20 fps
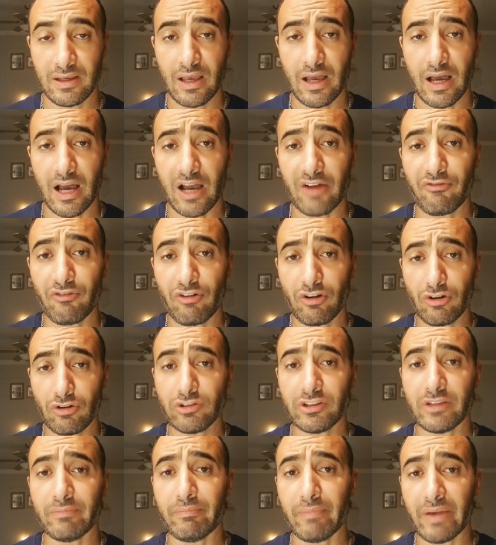I followed
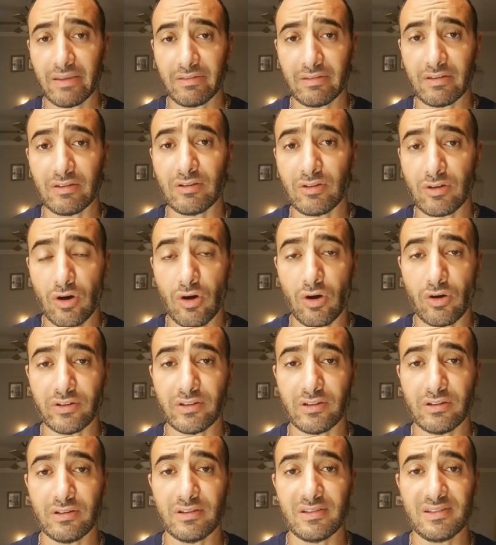the method
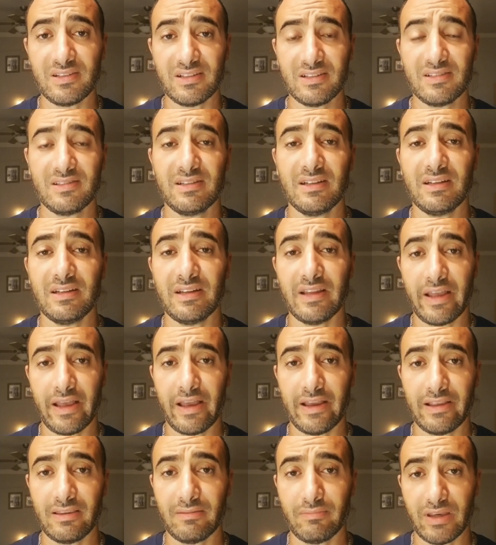called the
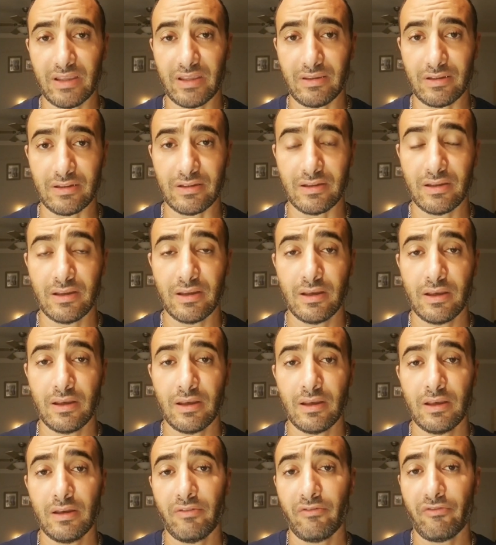16-8 method,
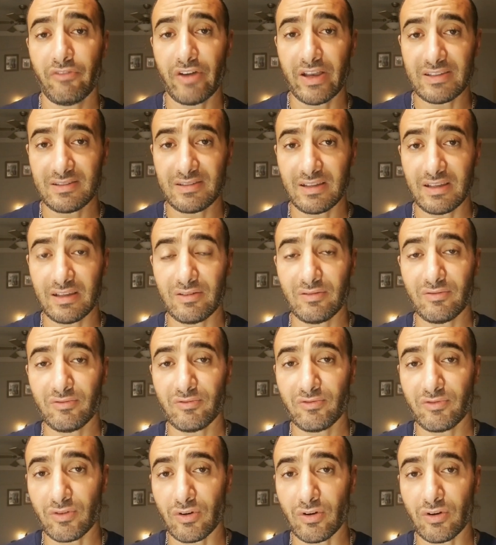fasting
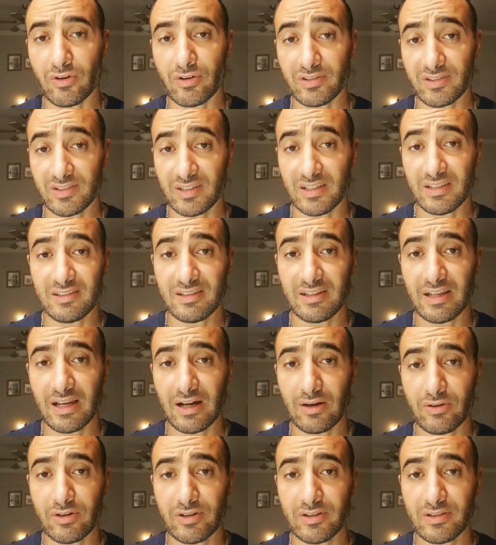for 16
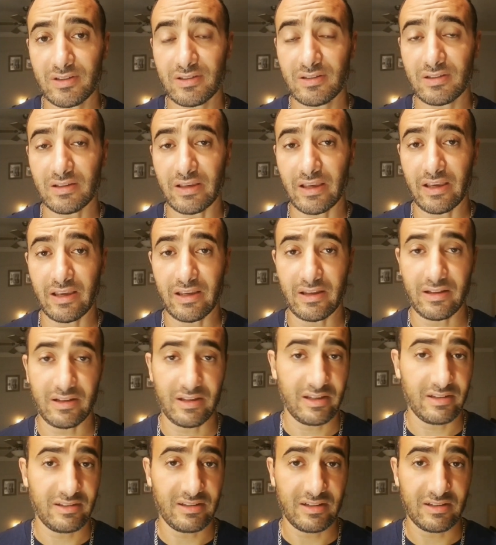hours and
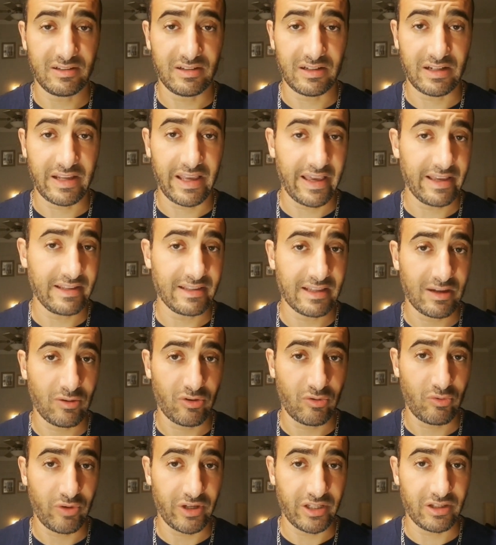eating in an 8-hour
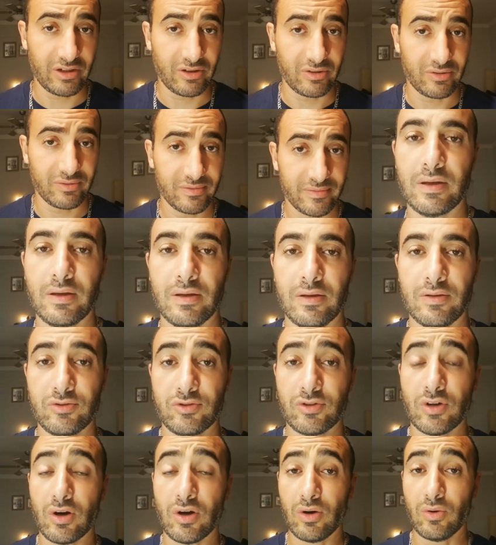window.
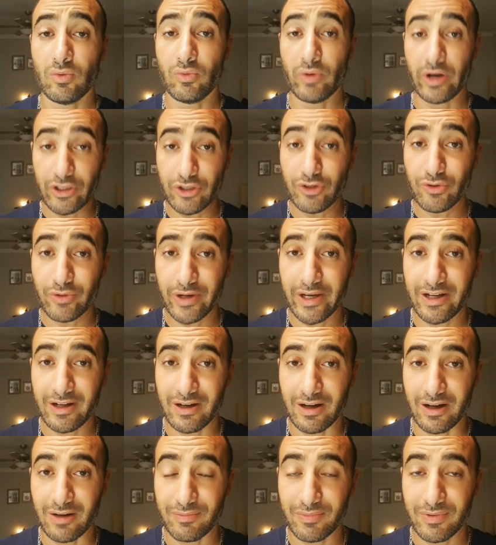So when you wake
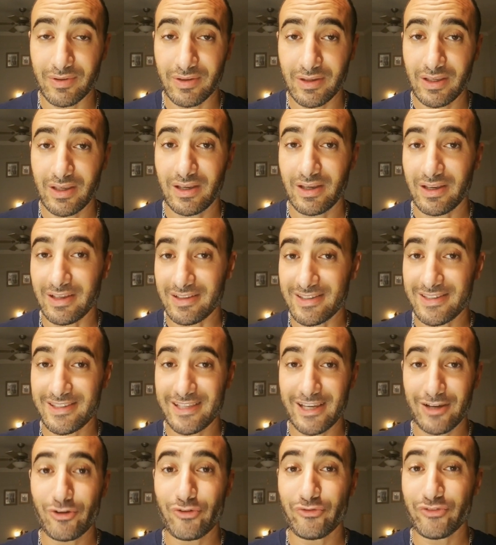up,
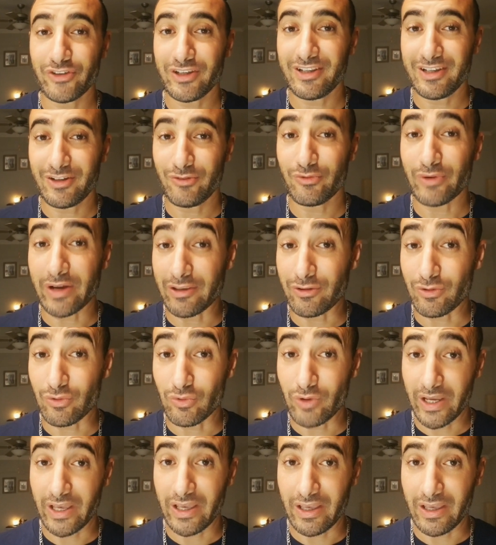instead of eating right
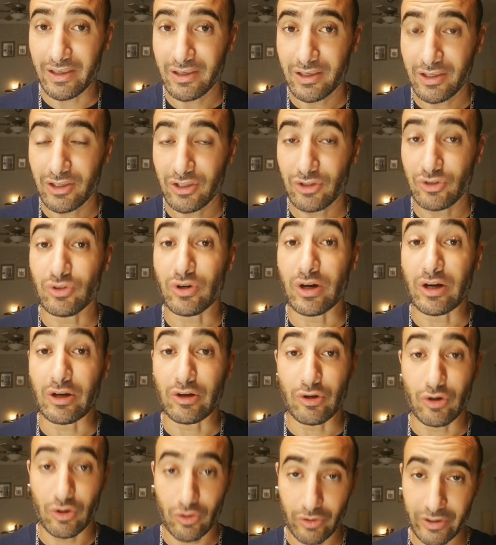away, you are
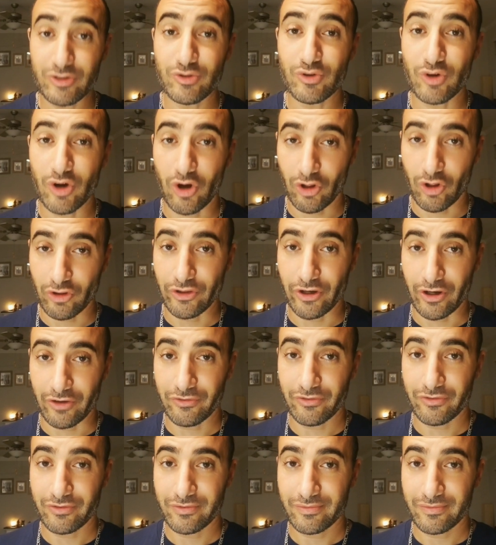going to hold off.